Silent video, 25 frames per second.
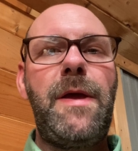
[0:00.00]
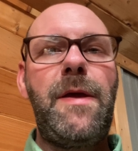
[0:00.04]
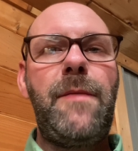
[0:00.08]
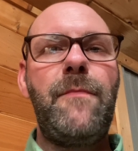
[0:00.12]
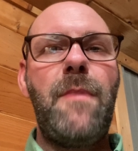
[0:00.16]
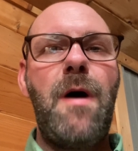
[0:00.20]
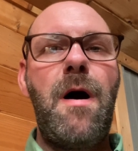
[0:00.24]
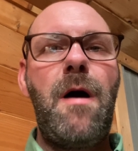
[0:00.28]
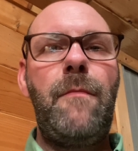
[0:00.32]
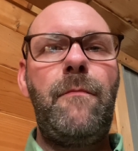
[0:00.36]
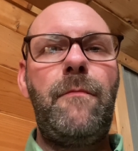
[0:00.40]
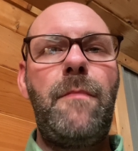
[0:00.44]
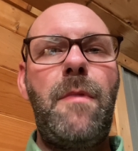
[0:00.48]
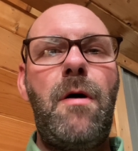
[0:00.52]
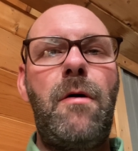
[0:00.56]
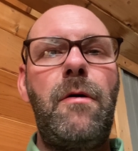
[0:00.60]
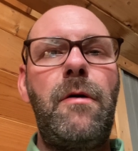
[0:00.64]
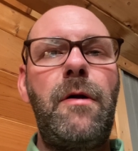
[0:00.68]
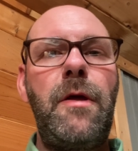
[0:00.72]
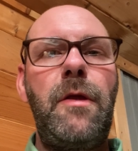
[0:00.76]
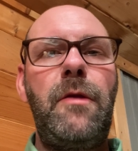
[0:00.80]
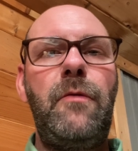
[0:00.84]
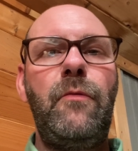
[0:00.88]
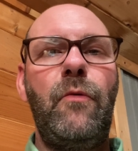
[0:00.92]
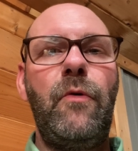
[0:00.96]

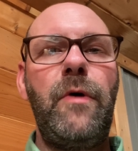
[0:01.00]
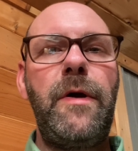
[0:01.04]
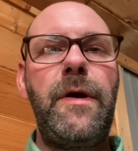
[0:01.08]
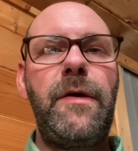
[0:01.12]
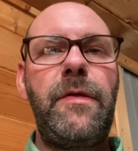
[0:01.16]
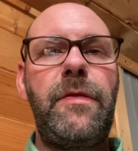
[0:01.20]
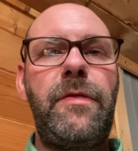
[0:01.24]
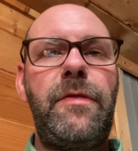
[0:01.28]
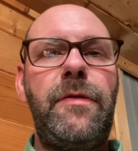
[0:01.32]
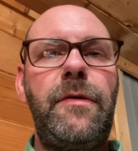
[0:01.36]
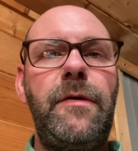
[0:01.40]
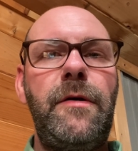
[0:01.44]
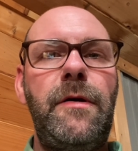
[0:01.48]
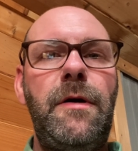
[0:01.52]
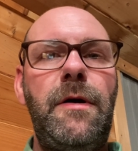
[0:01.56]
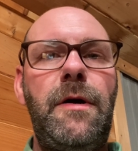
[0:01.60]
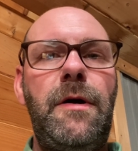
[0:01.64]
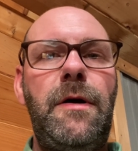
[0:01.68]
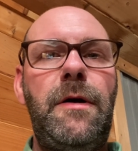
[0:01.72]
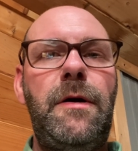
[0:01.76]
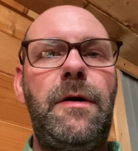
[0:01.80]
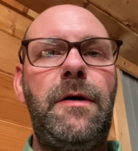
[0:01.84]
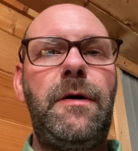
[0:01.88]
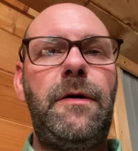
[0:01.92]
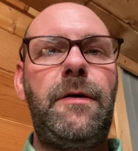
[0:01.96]
bombarded with
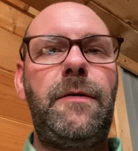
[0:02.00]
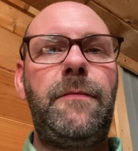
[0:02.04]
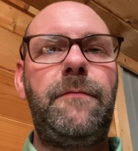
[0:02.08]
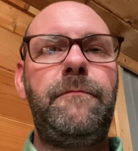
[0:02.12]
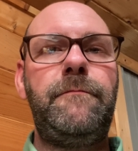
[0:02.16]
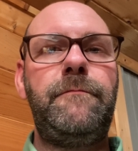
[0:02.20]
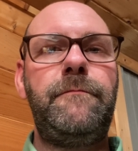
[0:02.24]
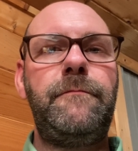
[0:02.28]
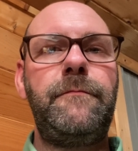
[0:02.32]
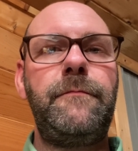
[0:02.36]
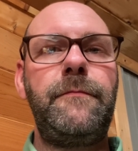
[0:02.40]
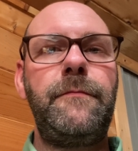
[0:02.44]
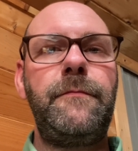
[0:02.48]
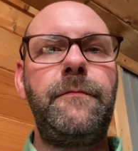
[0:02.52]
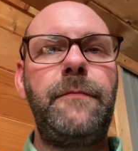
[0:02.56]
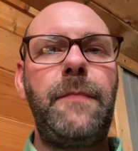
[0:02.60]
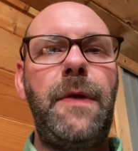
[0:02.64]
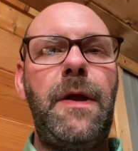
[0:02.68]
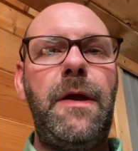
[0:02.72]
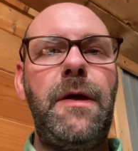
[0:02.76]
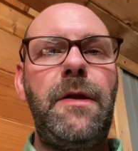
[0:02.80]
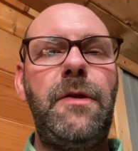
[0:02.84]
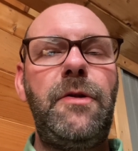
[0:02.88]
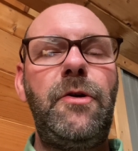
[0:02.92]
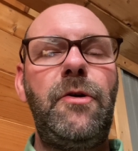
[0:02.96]

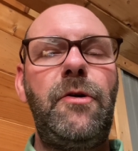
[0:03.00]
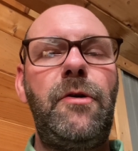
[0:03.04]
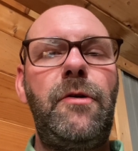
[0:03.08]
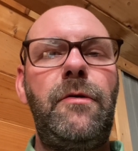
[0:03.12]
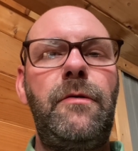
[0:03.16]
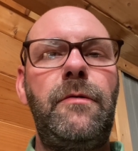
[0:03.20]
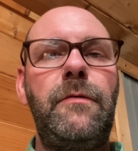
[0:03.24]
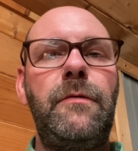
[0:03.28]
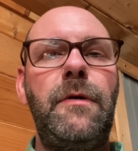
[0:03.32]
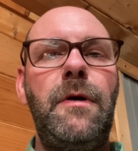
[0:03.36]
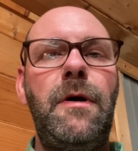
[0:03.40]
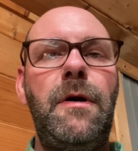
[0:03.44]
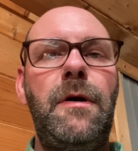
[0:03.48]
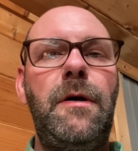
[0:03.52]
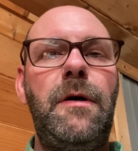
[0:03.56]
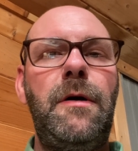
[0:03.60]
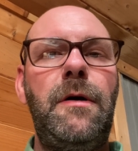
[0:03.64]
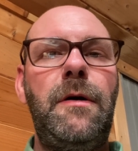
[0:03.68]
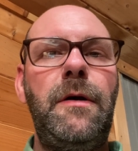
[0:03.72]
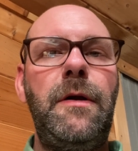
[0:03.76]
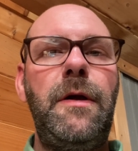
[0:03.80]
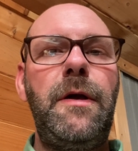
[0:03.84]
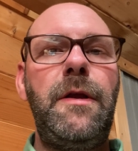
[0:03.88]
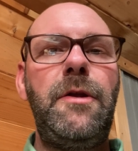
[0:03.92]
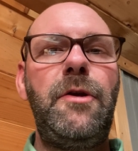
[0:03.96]
in your
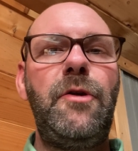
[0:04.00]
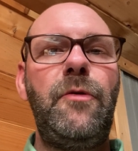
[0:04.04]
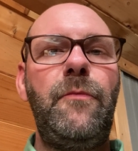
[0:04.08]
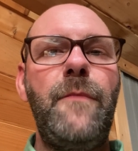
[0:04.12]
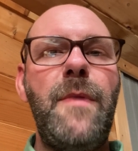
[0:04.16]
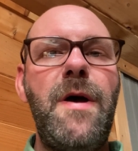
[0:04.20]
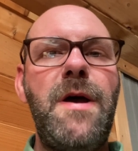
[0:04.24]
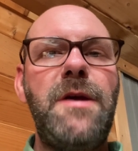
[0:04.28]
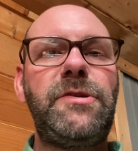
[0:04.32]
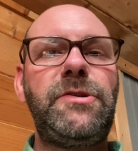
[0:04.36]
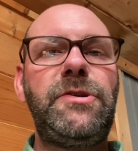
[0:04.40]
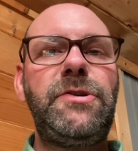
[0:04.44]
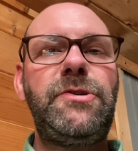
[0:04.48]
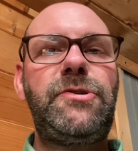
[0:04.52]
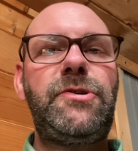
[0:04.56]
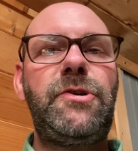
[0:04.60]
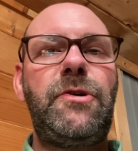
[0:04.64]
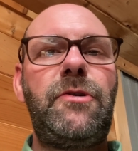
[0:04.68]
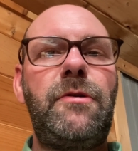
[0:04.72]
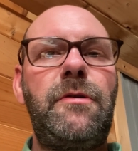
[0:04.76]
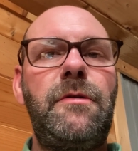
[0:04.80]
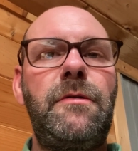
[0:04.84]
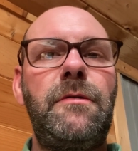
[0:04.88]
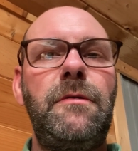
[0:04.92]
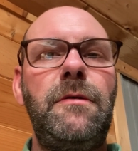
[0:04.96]

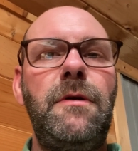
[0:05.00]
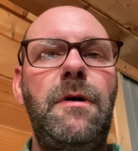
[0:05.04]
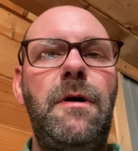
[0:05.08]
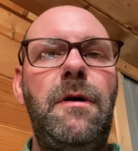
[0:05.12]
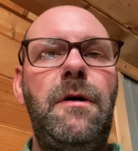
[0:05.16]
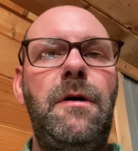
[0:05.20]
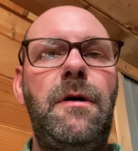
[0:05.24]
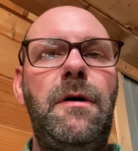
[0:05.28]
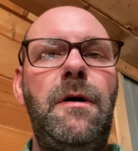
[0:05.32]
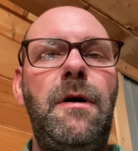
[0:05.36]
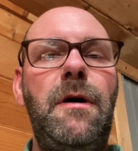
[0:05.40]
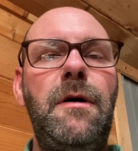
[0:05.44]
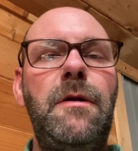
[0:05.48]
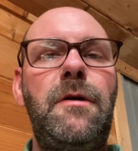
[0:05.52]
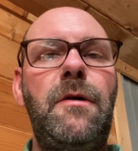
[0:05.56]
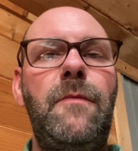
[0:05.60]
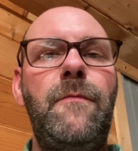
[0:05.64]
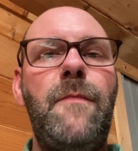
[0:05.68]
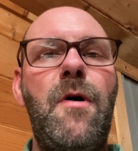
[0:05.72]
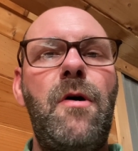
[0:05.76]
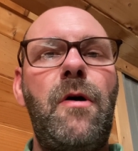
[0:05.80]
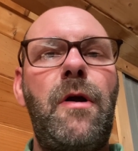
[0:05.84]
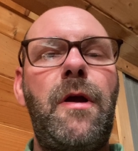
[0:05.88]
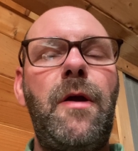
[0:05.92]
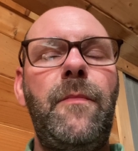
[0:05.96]
messenger under
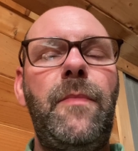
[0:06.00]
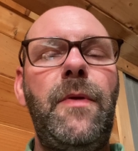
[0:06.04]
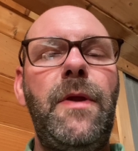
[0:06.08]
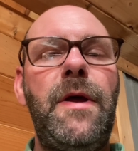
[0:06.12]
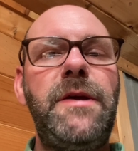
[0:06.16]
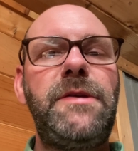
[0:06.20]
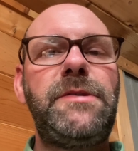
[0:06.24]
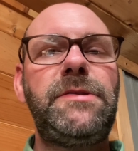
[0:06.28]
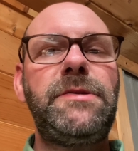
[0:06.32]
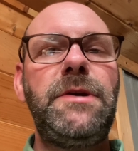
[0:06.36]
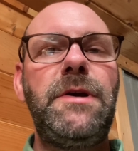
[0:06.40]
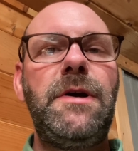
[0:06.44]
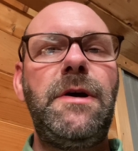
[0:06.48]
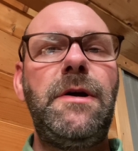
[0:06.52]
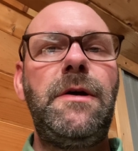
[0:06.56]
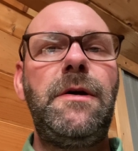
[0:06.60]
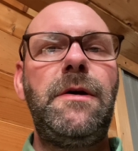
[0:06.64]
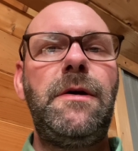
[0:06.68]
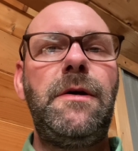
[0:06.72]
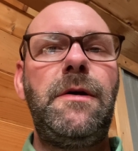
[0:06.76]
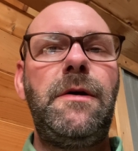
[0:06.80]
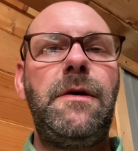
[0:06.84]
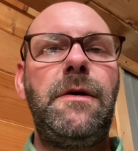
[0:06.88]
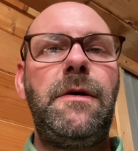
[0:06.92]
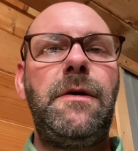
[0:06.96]
Marketplace,
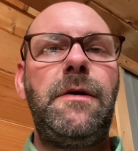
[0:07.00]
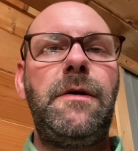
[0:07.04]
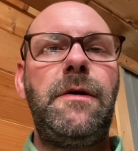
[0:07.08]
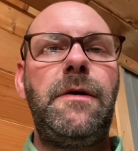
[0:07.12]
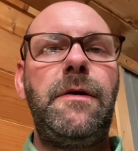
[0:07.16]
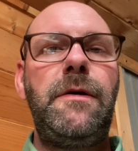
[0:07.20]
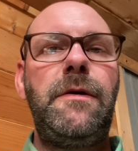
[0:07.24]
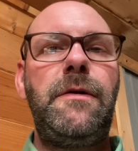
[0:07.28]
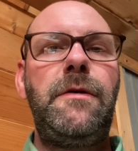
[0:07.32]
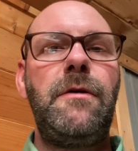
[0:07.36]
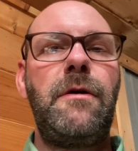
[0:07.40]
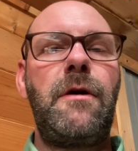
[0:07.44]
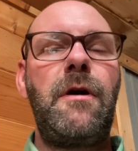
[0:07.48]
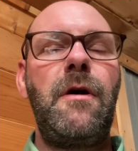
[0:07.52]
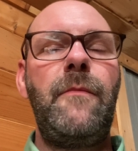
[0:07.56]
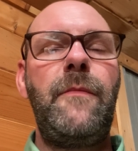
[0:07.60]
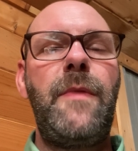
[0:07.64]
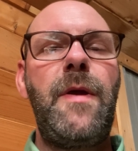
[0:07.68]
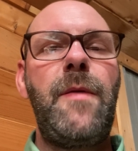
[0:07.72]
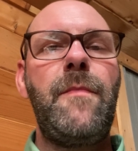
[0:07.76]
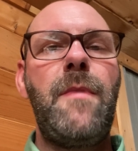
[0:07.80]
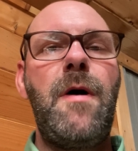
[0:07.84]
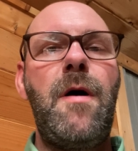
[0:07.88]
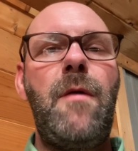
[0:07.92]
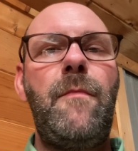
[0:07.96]
you're going to
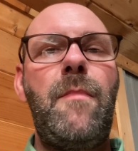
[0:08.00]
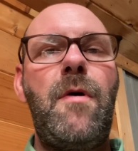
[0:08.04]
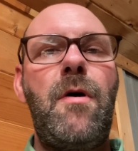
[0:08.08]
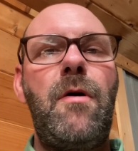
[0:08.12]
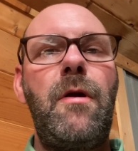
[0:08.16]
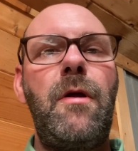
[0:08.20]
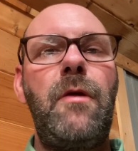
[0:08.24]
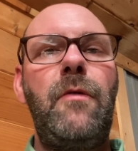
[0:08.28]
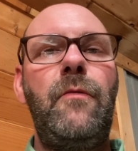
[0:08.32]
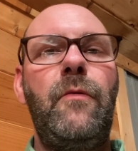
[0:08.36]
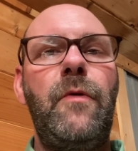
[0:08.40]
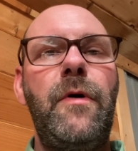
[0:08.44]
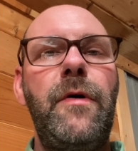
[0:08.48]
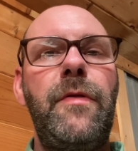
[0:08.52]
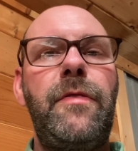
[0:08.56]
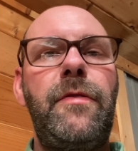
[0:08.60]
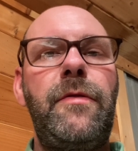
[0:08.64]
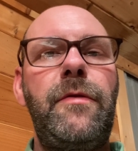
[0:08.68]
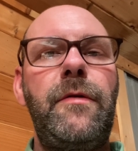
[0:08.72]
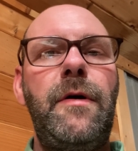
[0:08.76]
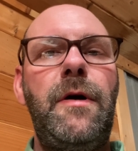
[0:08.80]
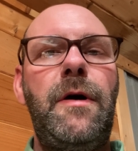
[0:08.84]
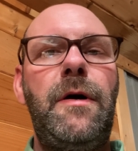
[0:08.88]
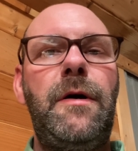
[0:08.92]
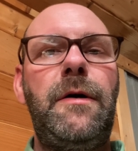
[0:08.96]
be bombarded
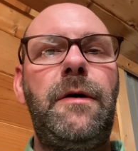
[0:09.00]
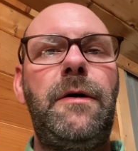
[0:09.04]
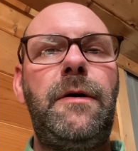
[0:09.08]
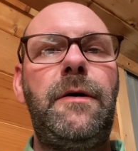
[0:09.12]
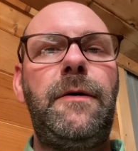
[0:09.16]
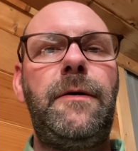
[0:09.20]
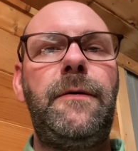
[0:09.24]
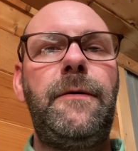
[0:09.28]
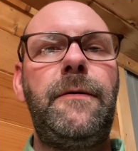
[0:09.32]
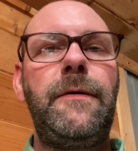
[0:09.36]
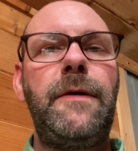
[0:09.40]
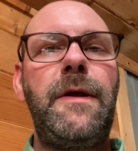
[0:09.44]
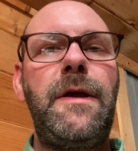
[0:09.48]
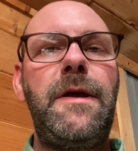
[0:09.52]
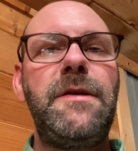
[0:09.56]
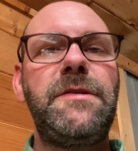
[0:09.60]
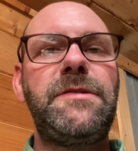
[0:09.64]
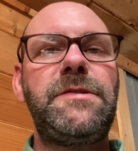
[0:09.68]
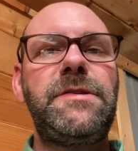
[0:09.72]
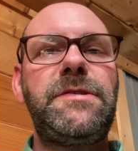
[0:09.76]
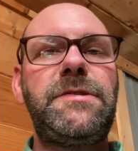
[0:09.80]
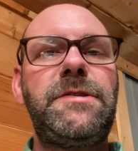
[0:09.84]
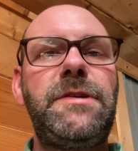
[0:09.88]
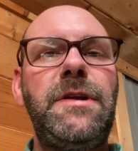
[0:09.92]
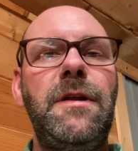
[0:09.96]
with, is
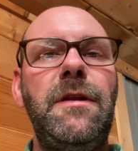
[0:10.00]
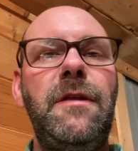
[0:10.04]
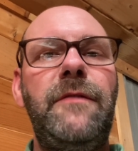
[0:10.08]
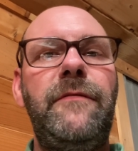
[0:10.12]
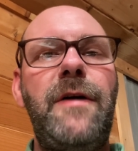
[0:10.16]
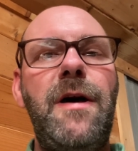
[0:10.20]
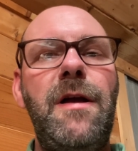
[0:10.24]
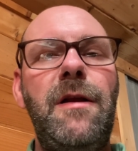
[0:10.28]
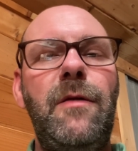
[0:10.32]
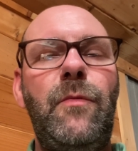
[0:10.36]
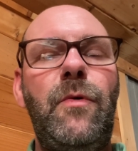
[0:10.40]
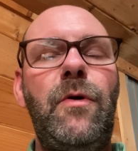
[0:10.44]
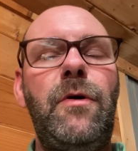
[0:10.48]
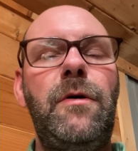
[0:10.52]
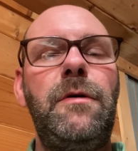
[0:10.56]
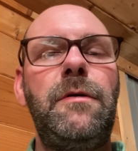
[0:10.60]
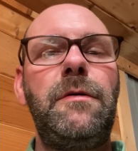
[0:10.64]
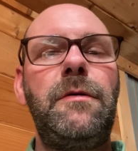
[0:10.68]
it still available?